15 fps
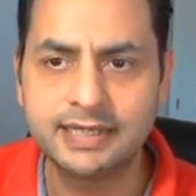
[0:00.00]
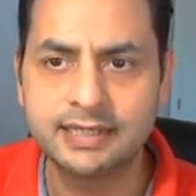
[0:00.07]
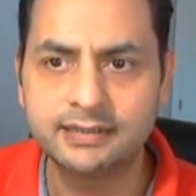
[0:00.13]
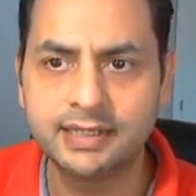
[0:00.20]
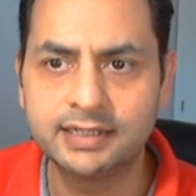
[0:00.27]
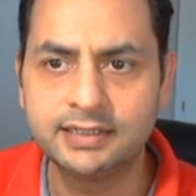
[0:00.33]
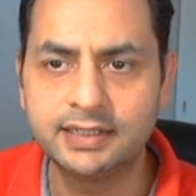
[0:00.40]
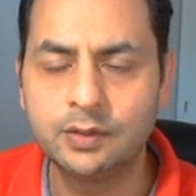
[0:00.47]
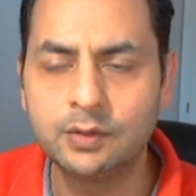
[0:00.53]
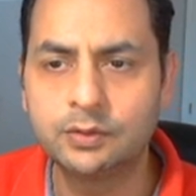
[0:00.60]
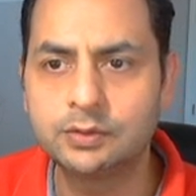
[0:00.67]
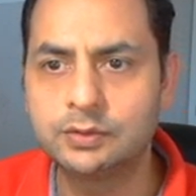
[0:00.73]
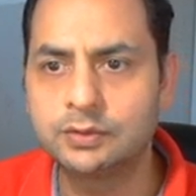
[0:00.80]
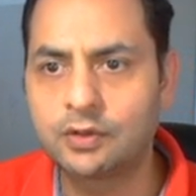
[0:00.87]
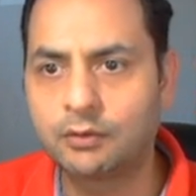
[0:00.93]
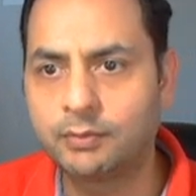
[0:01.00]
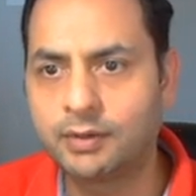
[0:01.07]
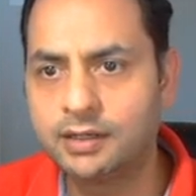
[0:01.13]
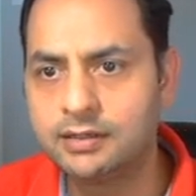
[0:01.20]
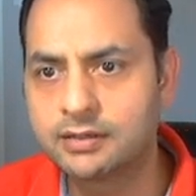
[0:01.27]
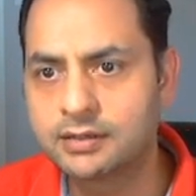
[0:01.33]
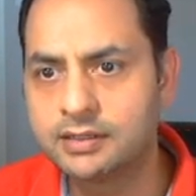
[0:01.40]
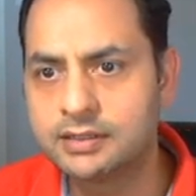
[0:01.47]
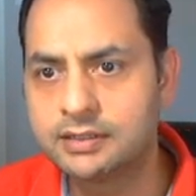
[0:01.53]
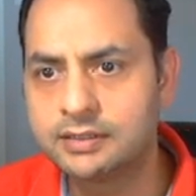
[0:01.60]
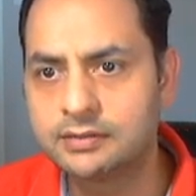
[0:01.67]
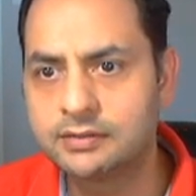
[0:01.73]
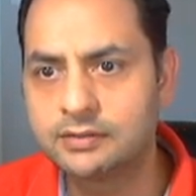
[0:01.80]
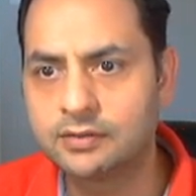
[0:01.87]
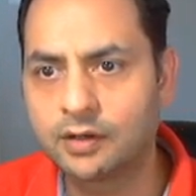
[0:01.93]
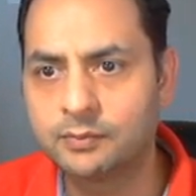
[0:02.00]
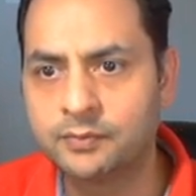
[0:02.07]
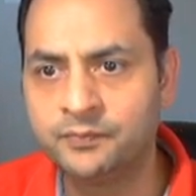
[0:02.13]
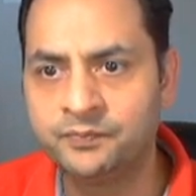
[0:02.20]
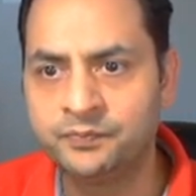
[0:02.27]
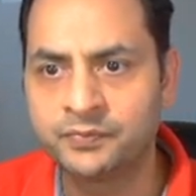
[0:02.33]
and then they go to top 100, top